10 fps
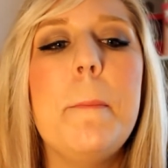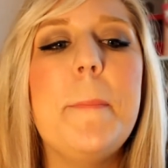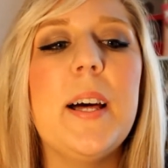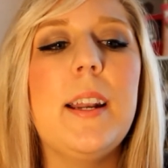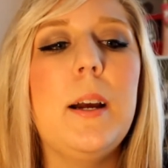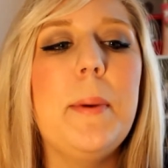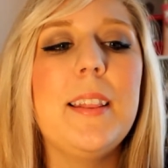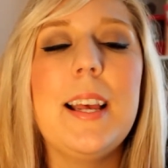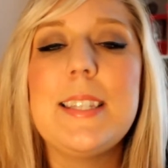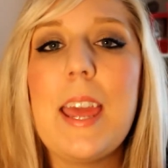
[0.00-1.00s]
But
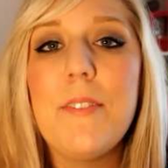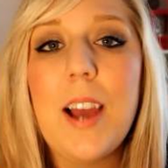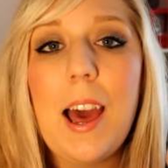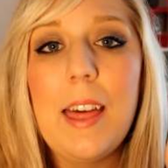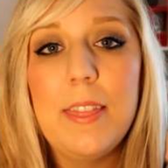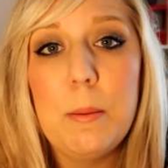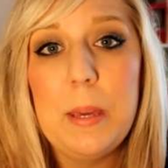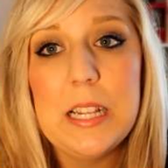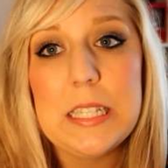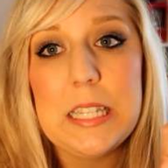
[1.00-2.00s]
unless they've gotten them
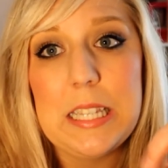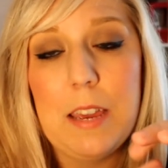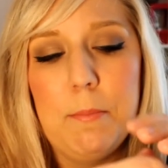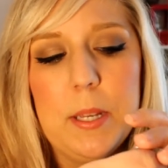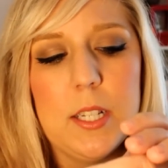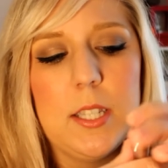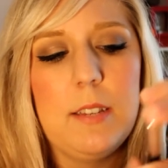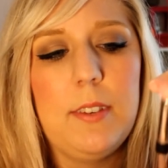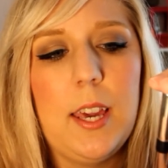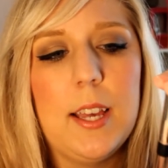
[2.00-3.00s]
in since I've been to
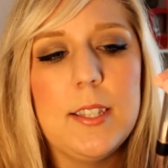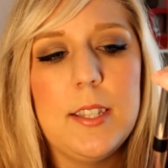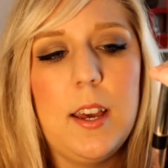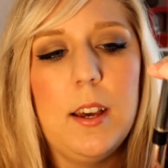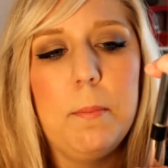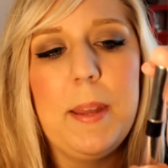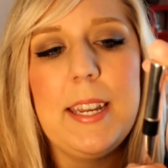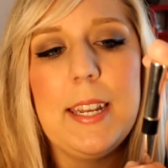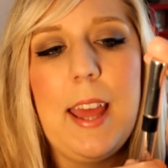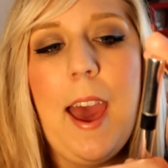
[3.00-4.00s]
CVS, they
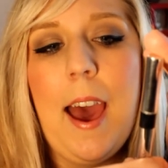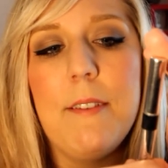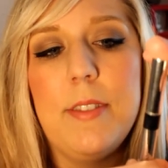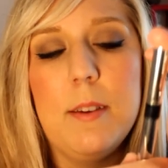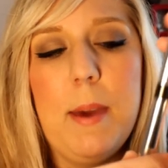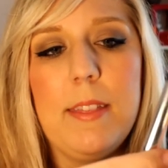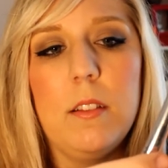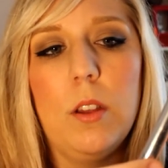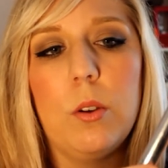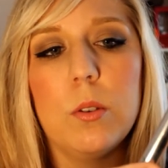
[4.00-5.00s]
didn't have them at the
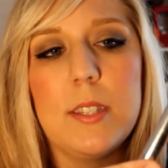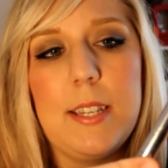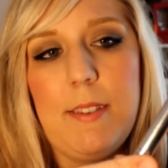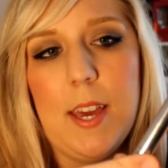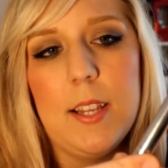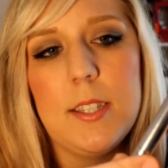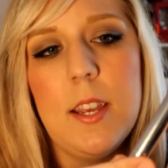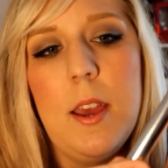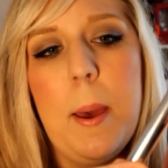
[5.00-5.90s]
local CVS.